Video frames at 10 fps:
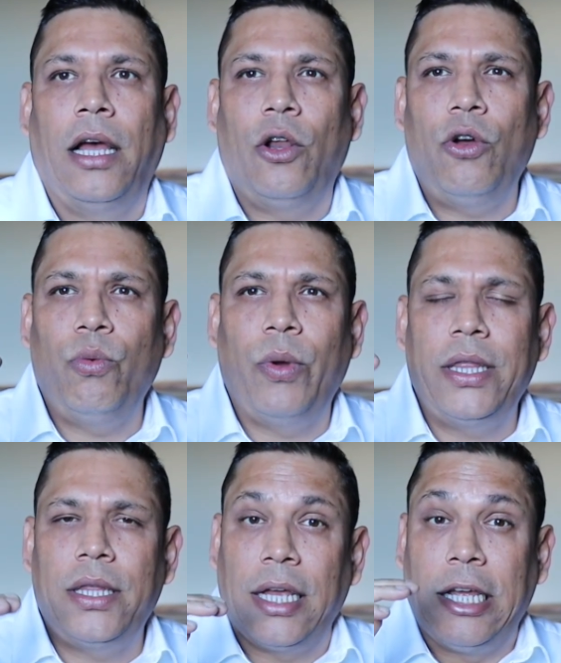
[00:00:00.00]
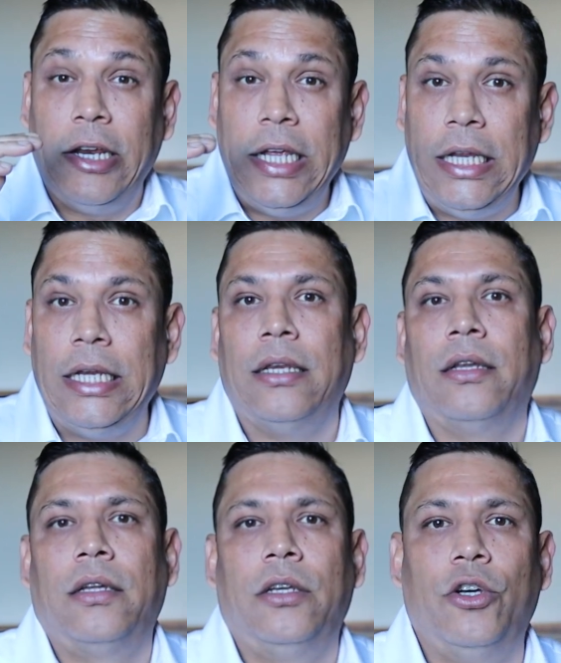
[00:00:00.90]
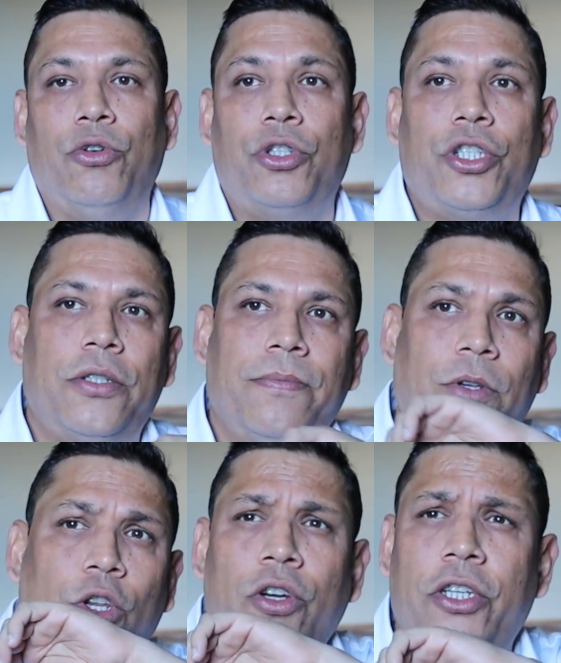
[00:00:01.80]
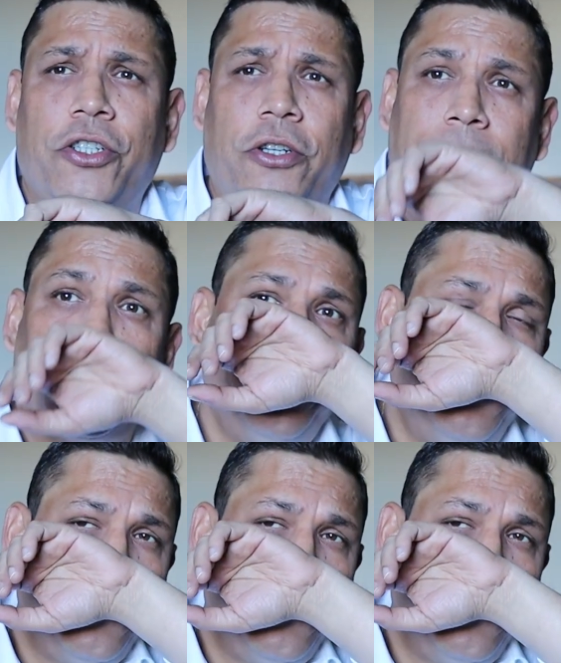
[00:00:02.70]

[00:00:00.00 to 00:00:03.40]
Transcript: along with green notes, nondescript,